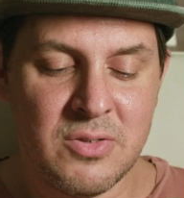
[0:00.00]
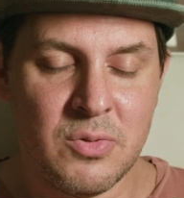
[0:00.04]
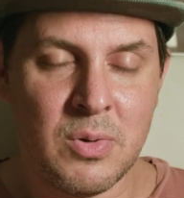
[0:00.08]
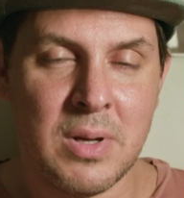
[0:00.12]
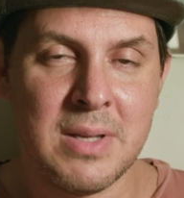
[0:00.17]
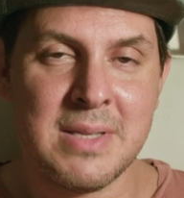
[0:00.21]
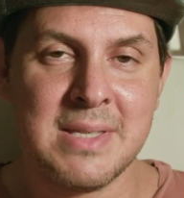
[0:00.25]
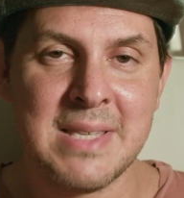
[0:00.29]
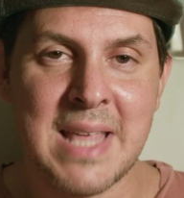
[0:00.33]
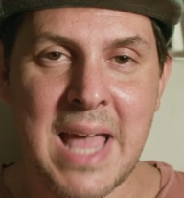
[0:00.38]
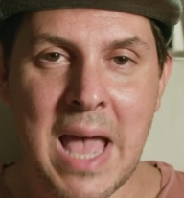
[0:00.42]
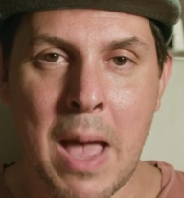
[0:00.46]
to
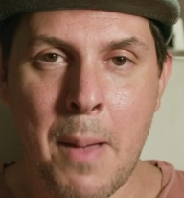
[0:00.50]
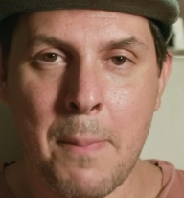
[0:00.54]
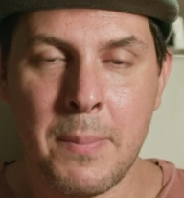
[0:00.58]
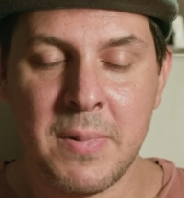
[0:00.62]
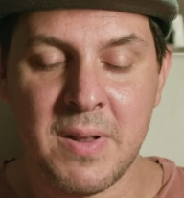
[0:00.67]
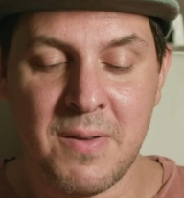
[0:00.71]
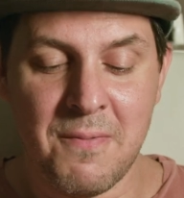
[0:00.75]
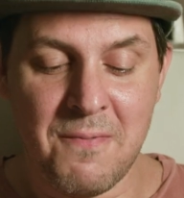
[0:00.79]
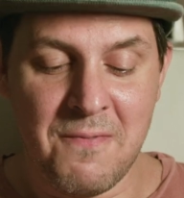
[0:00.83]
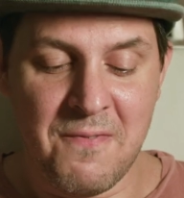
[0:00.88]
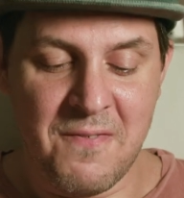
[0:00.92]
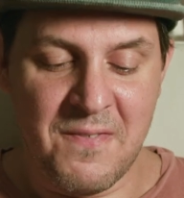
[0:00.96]

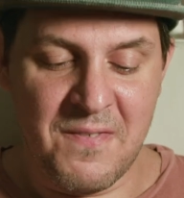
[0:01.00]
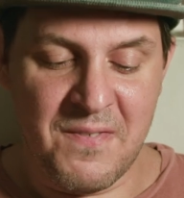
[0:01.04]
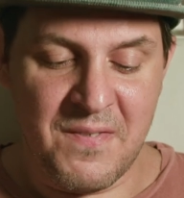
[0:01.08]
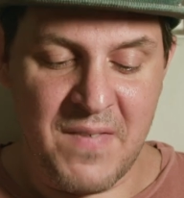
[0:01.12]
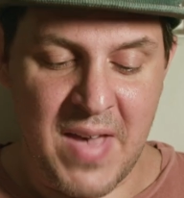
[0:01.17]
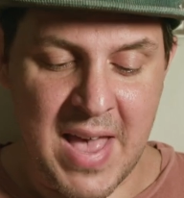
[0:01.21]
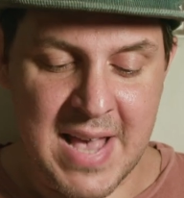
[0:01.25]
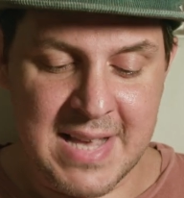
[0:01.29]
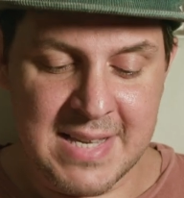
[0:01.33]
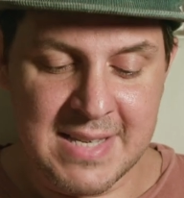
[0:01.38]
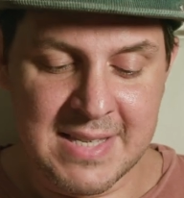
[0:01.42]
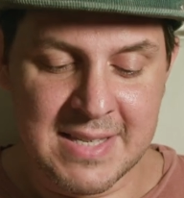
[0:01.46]
adapt
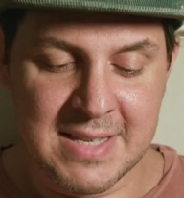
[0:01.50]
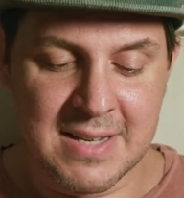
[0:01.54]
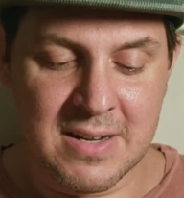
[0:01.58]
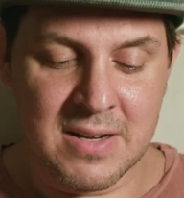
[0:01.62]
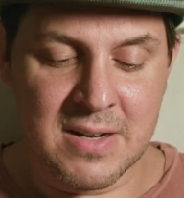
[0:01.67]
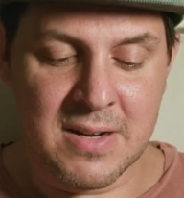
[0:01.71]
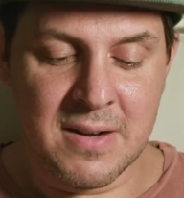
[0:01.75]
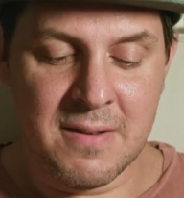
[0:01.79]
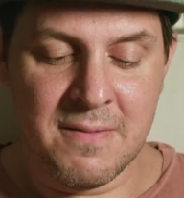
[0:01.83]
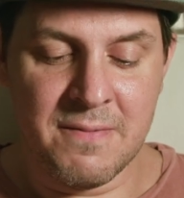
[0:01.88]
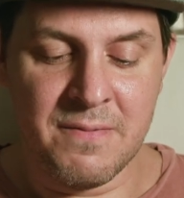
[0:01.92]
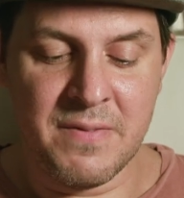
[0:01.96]

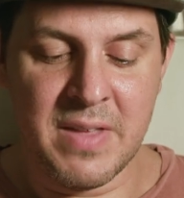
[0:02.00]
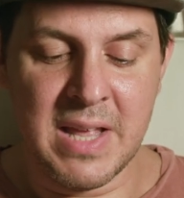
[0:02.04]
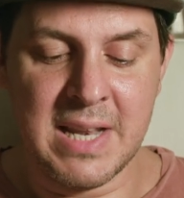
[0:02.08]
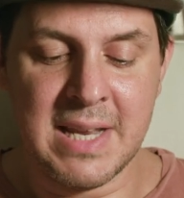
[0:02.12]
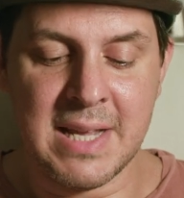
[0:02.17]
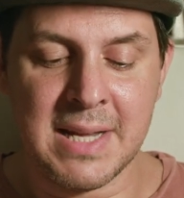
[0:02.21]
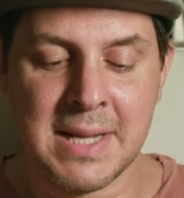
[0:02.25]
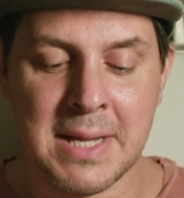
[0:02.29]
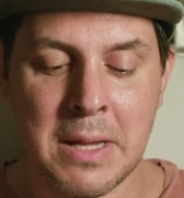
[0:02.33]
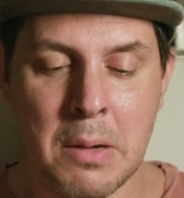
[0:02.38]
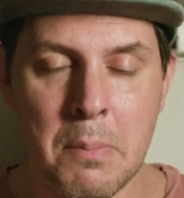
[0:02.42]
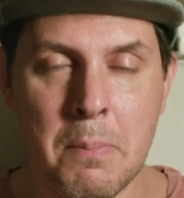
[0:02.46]
faster than
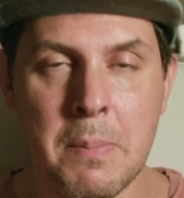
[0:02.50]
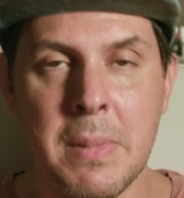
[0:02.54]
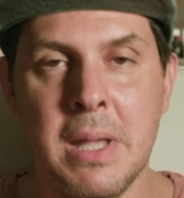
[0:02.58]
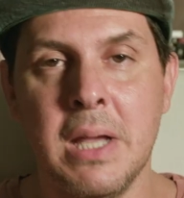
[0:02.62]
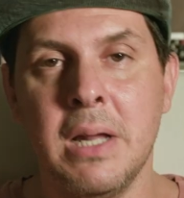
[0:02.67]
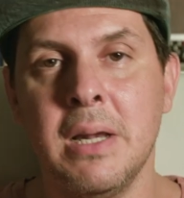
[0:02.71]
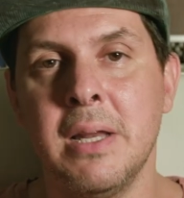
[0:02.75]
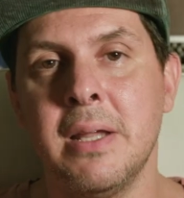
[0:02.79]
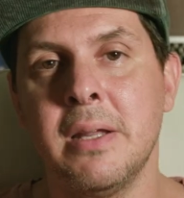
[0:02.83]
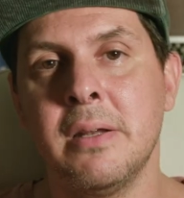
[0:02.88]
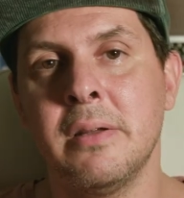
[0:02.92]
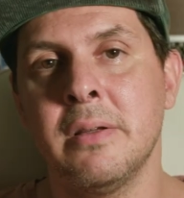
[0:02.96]
a
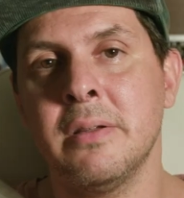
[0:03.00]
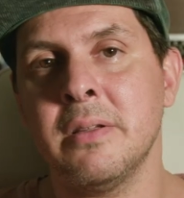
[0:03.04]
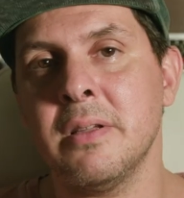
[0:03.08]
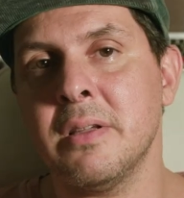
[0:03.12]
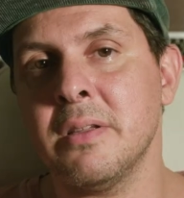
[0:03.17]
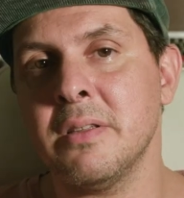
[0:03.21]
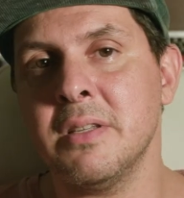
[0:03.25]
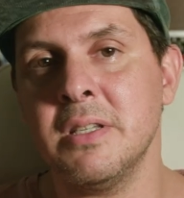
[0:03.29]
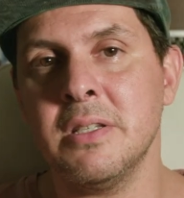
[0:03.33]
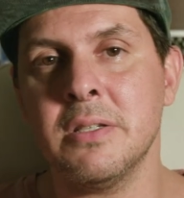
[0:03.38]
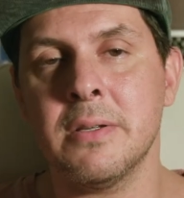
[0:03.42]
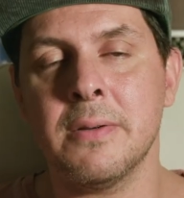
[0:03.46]
chameleon
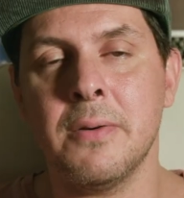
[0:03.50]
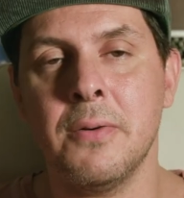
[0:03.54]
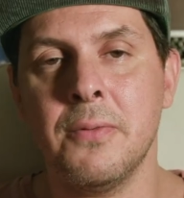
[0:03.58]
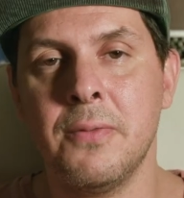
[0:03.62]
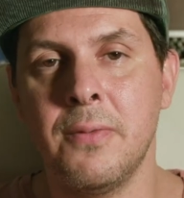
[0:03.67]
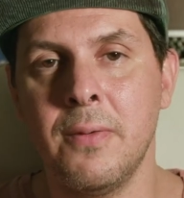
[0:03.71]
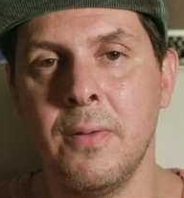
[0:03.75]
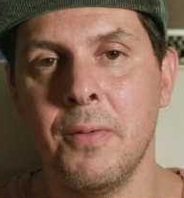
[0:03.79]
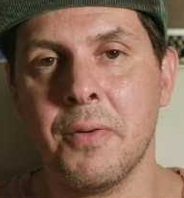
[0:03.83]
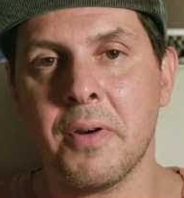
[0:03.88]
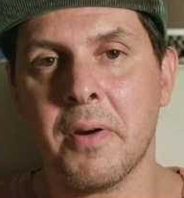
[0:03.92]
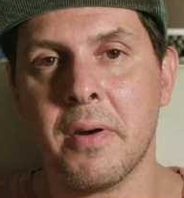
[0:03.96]
on a disco
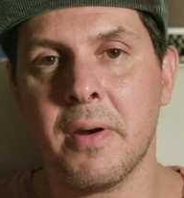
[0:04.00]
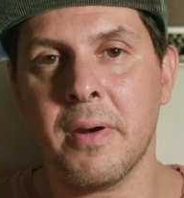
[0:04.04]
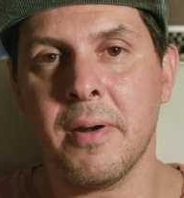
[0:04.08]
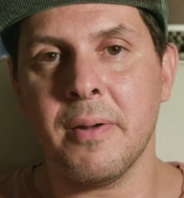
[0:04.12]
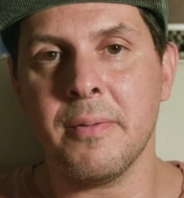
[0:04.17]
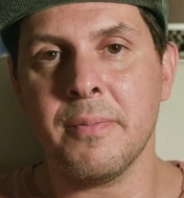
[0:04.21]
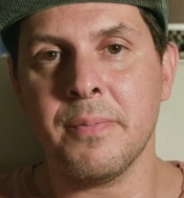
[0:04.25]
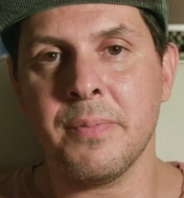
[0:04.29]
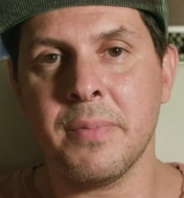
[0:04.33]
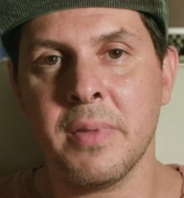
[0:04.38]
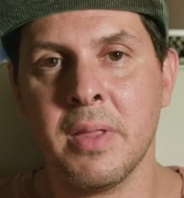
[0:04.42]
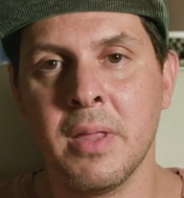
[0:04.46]
floor.
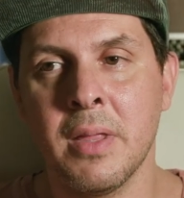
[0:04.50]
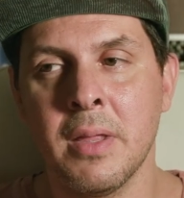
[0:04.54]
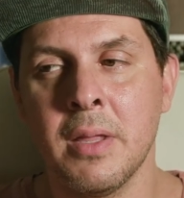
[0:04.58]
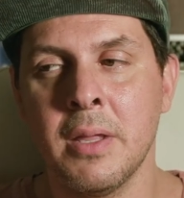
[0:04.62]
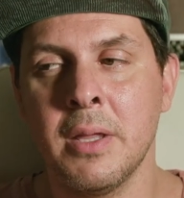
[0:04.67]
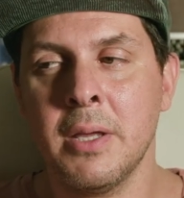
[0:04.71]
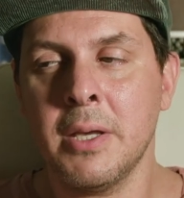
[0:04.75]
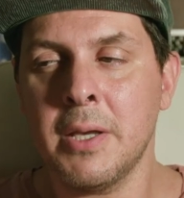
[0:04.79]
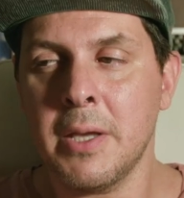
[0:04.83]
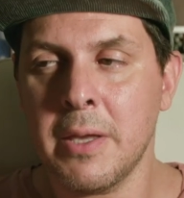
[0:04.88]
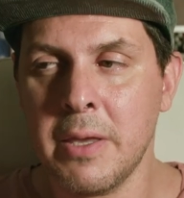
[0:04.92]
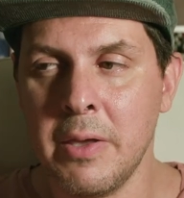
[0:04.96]

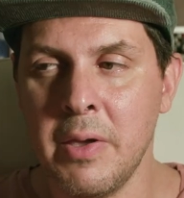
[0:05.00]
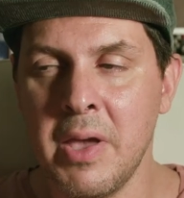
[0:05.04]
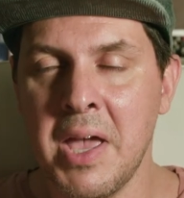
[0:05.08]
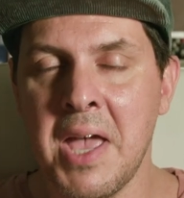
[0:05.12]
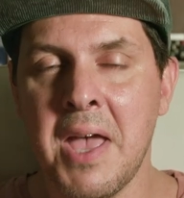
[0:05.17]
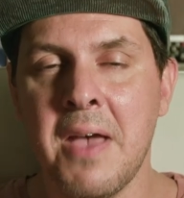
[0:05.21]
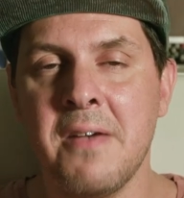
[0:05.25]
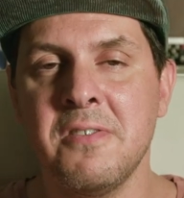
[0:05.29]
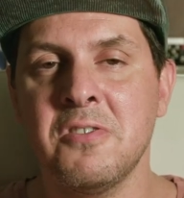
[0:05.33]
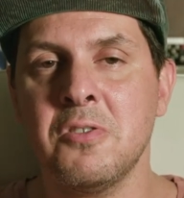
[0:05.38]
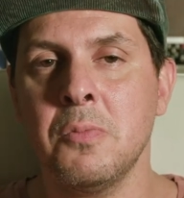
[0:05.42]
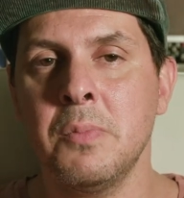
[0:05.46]
You
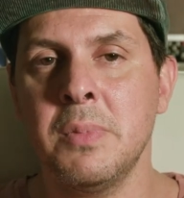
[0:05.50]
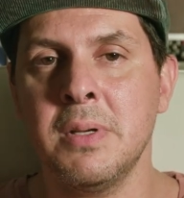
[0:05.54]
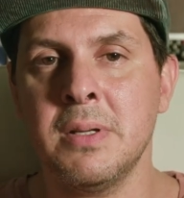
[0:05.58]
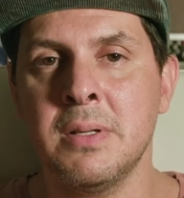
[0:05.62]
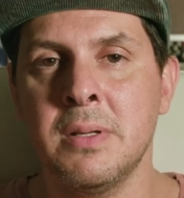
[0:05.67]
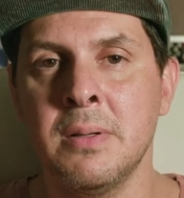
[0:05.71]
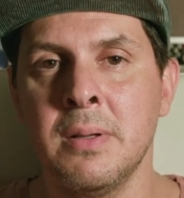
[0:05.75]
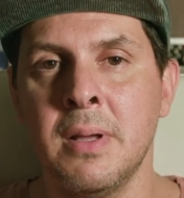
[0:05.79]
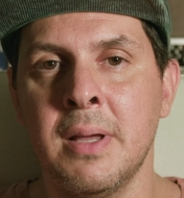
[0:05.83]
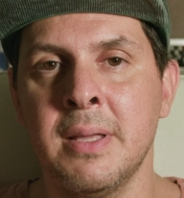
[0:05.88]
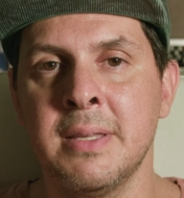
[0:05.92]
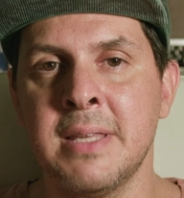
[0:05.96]
have to
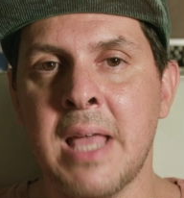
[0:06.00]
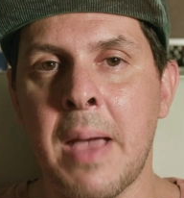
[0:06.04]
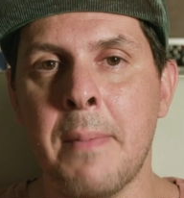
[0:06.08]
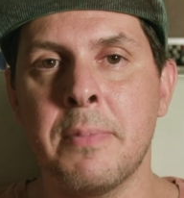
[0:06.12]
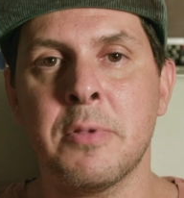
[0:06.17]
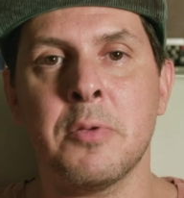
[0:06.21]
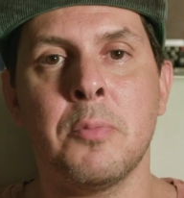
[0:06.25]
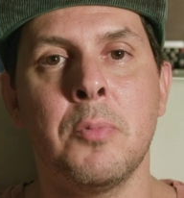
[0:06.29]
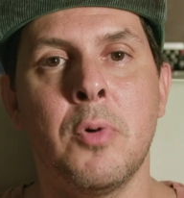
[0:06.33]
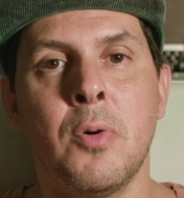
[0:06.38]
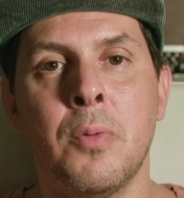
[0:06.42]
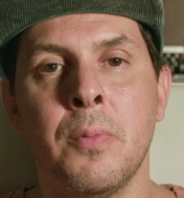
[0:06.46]
be
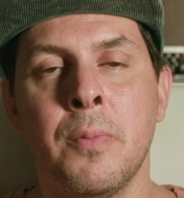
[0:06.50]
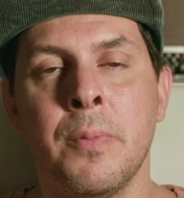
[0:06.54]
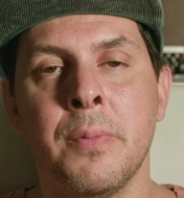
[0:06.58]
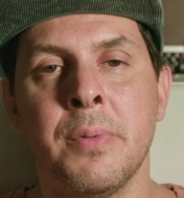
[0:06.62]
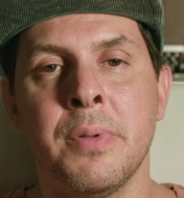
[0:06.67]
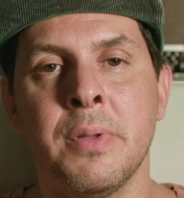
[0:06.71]
adaptable.